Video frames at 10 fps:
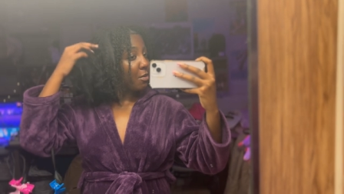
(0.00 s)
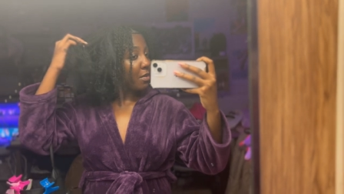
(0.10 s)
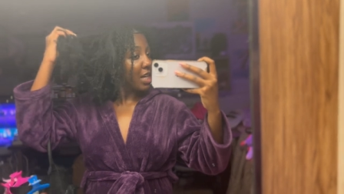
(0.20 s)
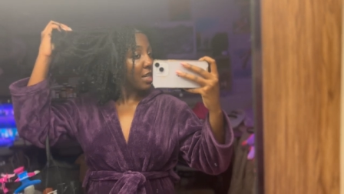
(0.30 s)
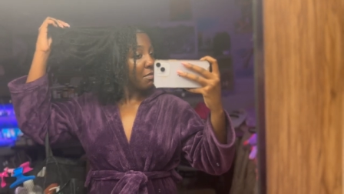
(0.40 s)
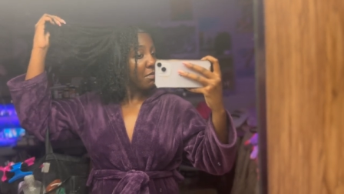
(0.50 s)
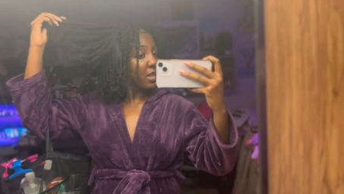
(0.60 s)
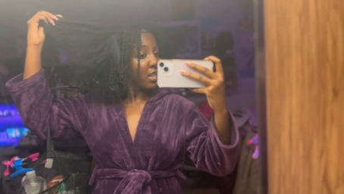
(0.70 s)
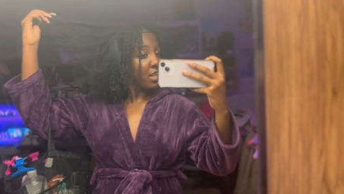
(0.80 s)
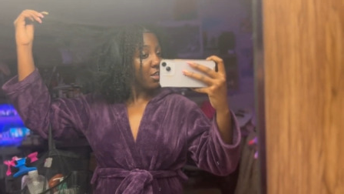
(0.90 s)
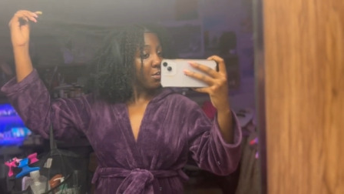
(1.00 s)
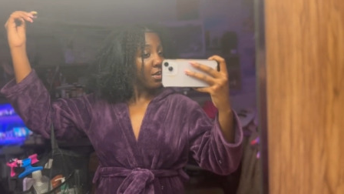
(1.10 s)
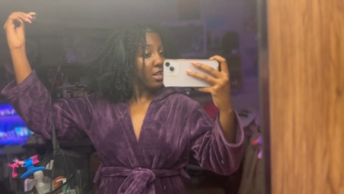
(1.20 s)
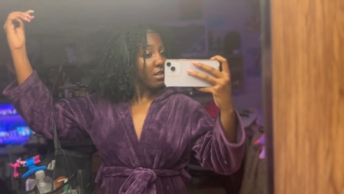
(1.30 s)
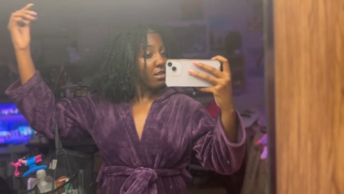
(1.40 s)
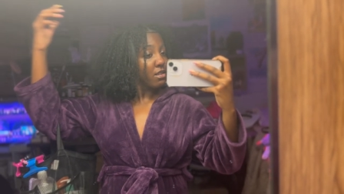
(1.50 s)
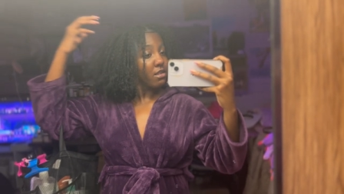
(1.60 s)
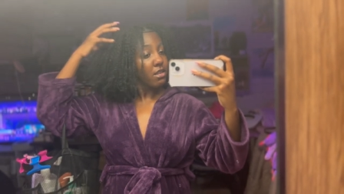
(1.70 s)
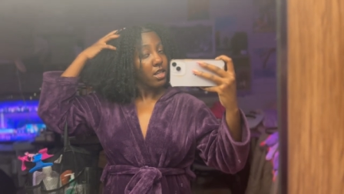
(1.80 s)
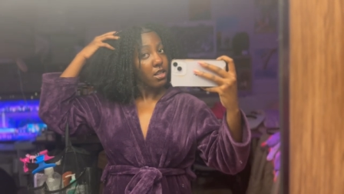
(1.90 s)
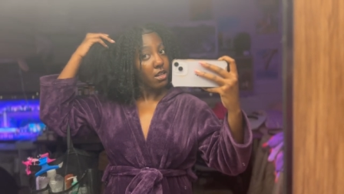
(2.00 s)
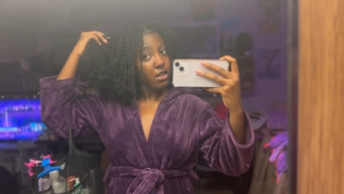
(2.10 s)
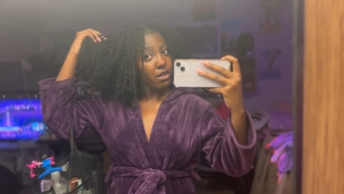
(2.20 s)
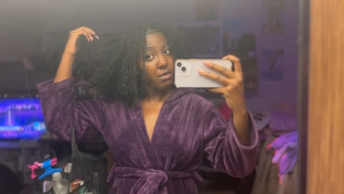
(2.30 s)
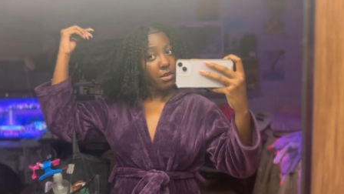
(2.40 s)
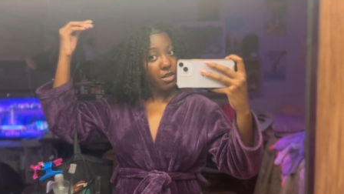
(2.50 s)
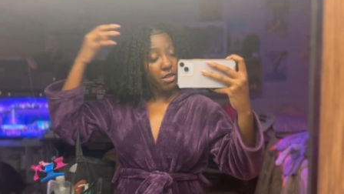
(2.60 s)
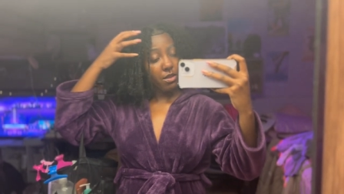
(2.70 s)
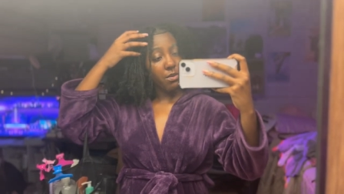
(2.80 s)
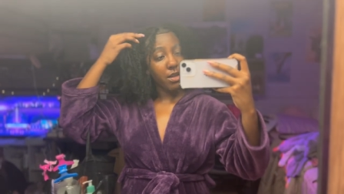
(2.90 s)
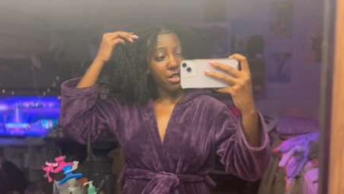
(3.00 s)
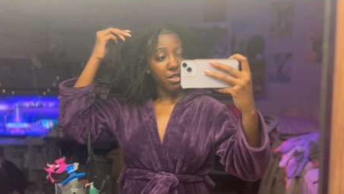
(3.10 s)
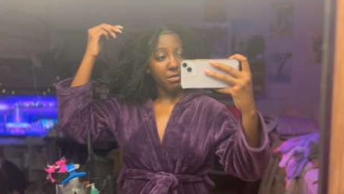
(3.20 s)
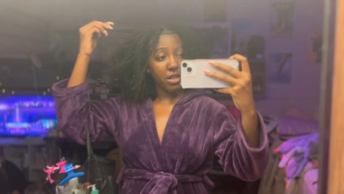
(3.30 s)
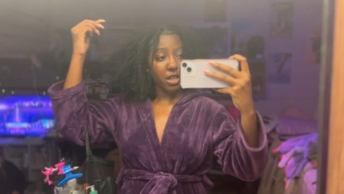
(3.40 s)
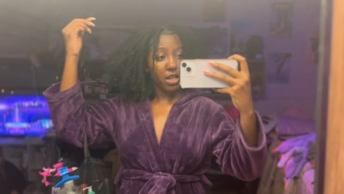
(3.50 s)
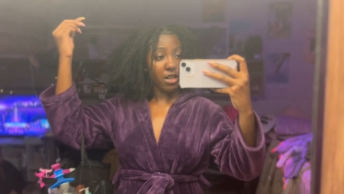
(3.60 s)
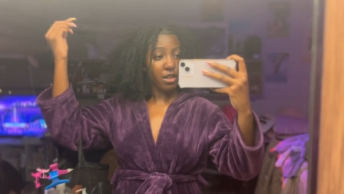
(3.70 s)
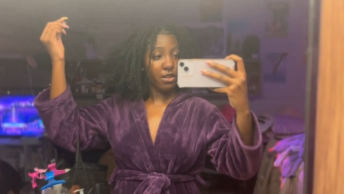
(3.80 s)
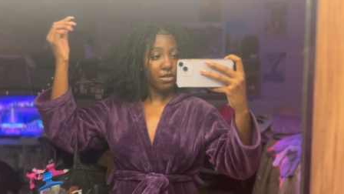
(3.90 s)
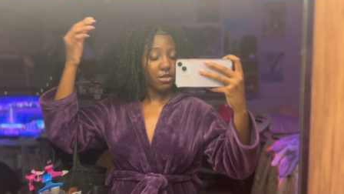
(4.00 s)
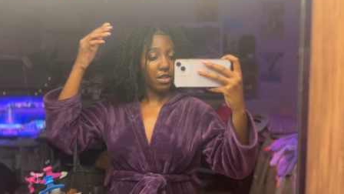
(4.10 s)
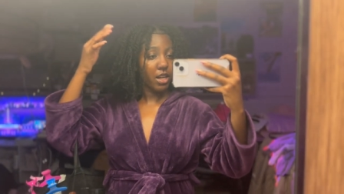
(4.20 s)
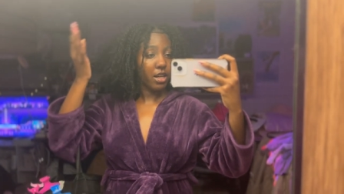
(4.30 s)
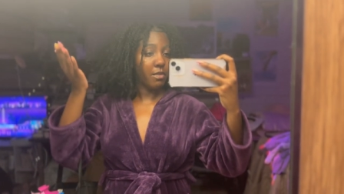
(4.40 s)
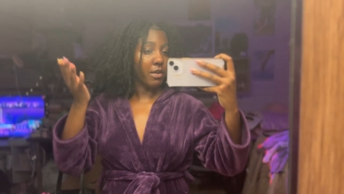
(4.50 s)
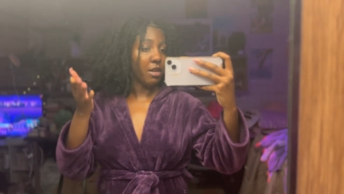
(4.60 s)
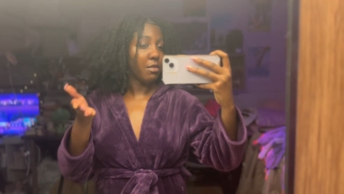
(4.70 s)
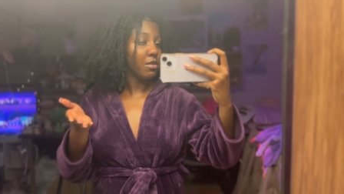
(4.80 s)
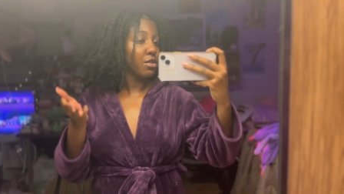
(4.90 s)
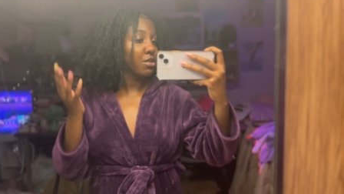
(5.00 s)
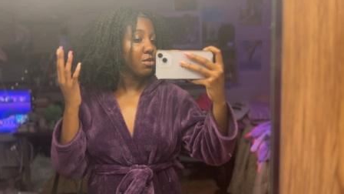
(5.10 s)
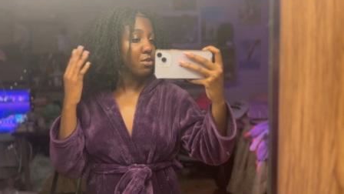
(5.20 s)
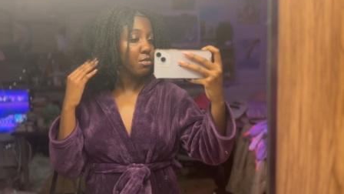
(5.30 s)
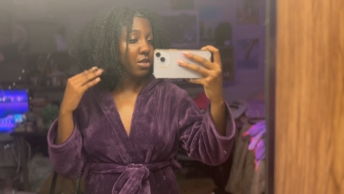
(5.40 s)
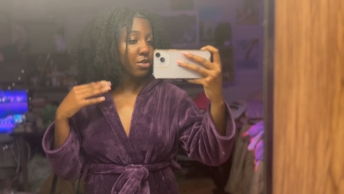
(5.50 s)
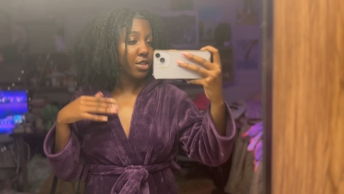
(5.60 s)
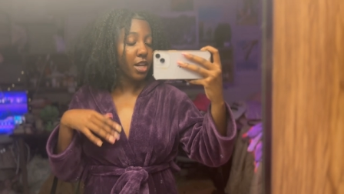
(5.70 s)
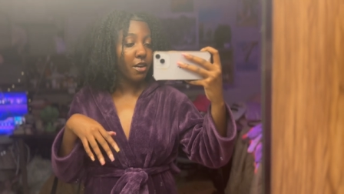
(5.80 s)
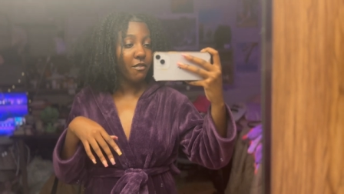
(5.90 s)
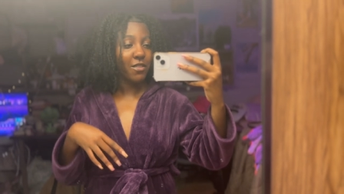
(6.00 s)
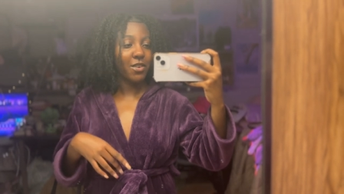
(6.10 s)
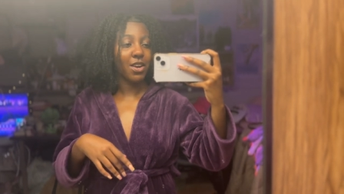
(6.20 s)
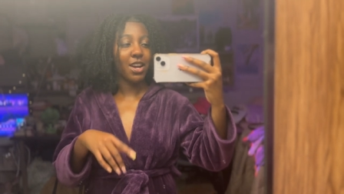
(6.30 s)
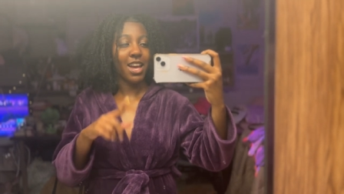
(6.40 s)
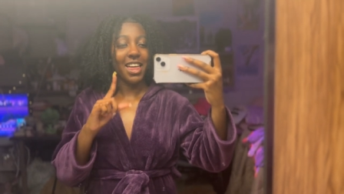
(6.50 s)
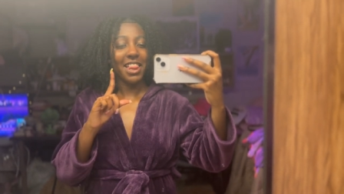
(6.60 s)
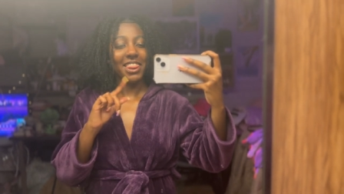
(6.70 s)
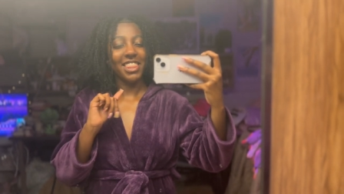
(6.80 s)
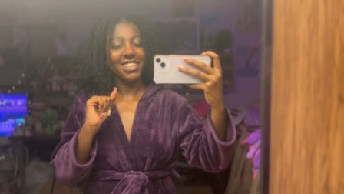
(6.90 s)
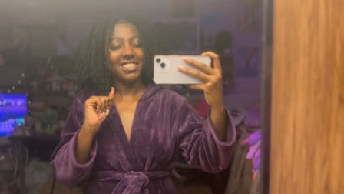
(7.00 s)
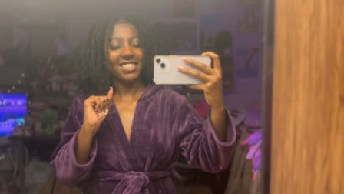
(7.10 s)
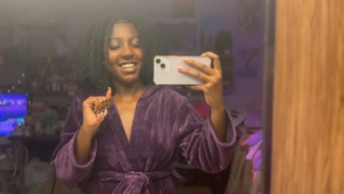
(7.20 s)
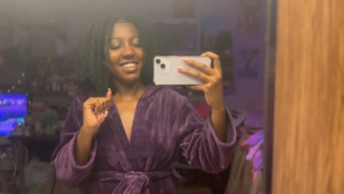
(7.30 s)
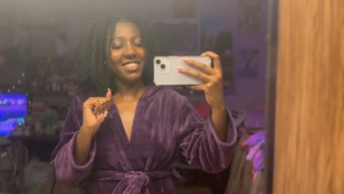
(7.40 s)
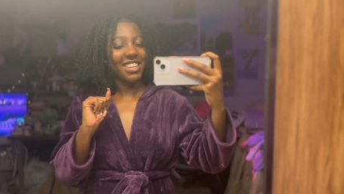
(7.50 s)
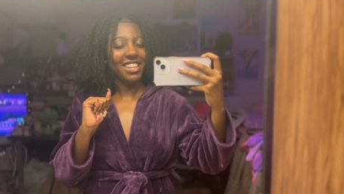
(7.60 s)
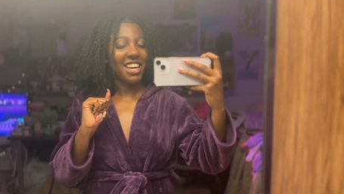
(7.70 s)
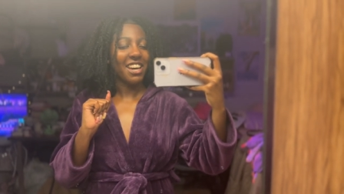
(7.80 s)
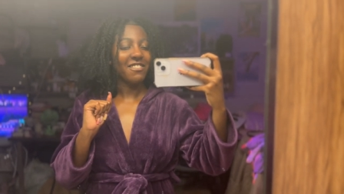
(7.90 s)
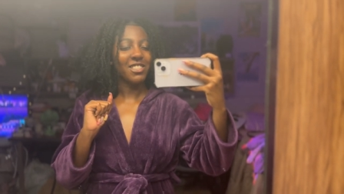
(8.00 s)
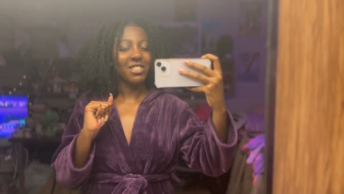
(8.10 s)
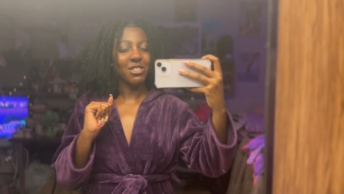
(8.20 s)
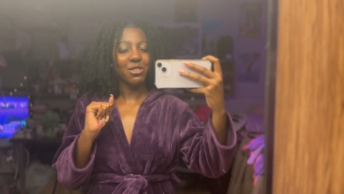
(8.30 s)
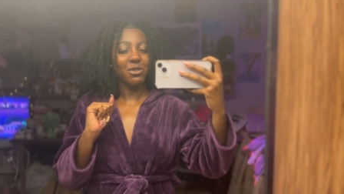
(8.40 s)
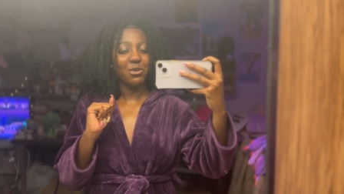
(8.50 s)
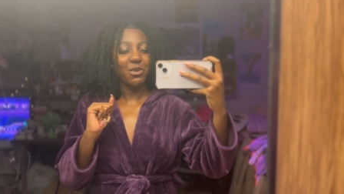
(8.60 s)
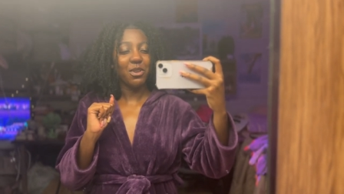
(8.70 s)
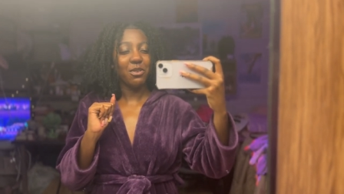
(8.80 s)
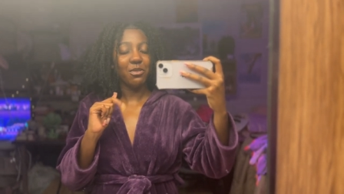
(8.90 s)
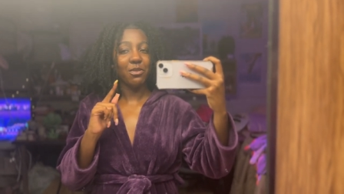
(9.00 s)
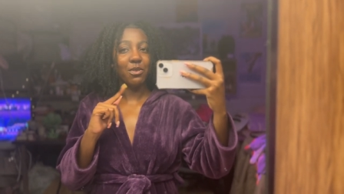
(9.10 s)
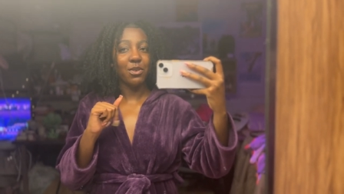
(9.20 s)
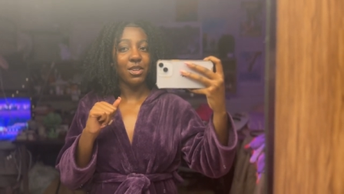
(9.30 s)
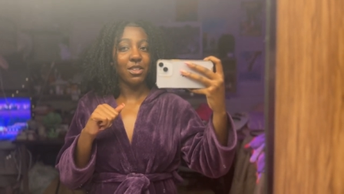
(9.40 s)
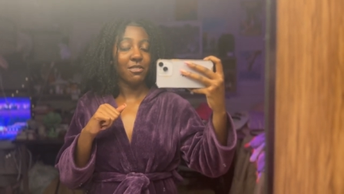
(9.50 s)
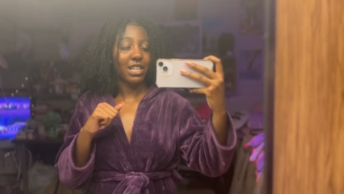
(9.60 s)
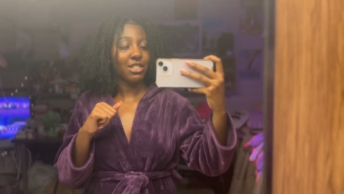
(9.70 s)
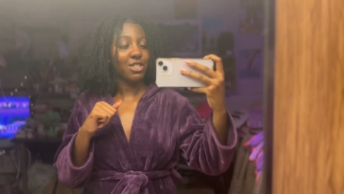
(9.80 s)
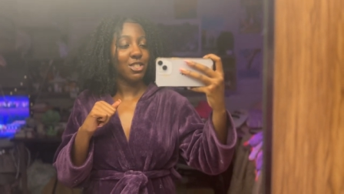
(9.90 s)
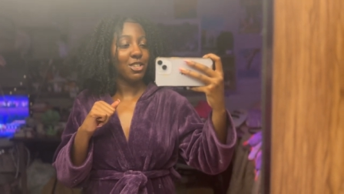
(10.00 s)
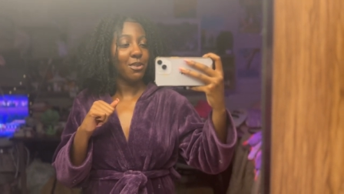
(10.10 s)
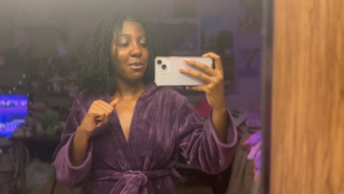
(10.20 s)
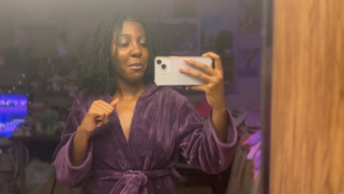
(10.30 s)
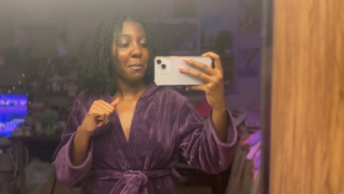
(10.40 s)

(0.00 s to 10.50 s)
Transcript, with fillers: my mini twist and now I'm gonna go wash my hair so that I'm able to blow dry it for the style that I have in store for the fashion show.